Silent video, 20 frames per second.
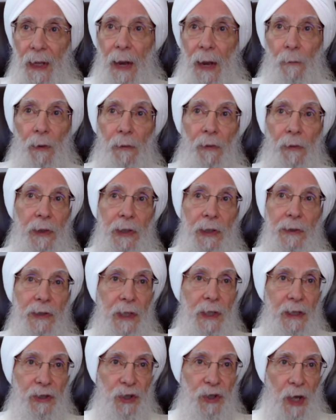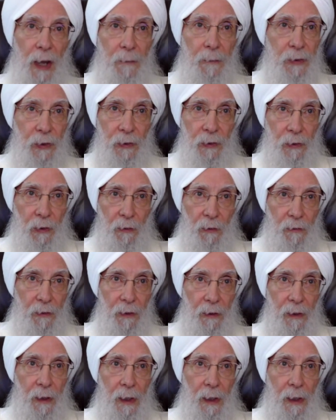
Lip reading: and we're reducing job turnover.